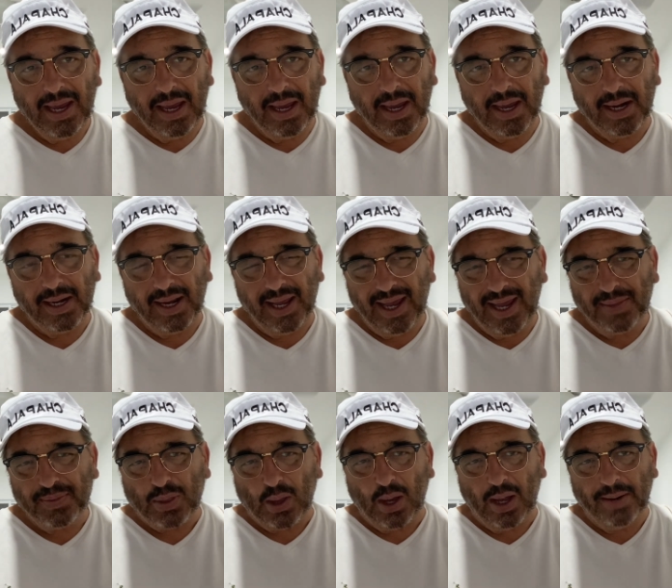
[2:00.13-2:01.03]
And I
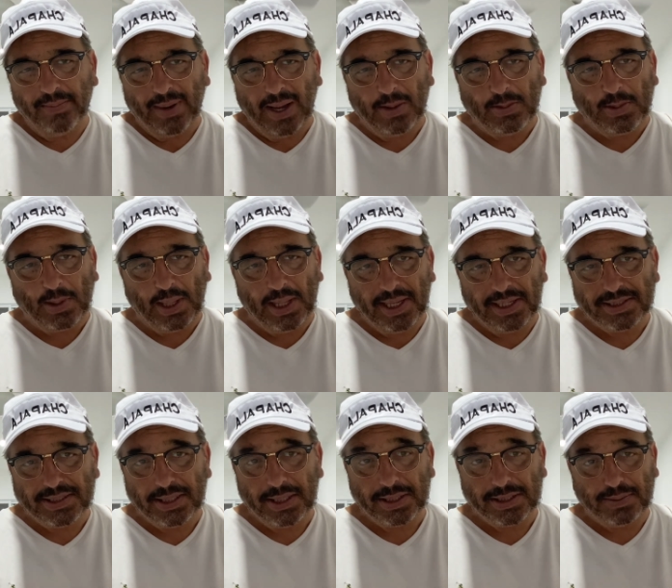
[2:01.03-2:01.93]
had thought about
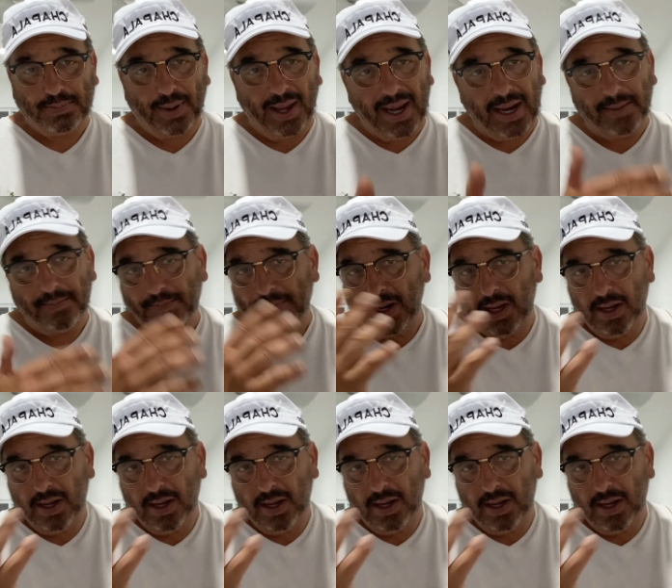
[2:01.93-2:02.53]
Valencia, Spain.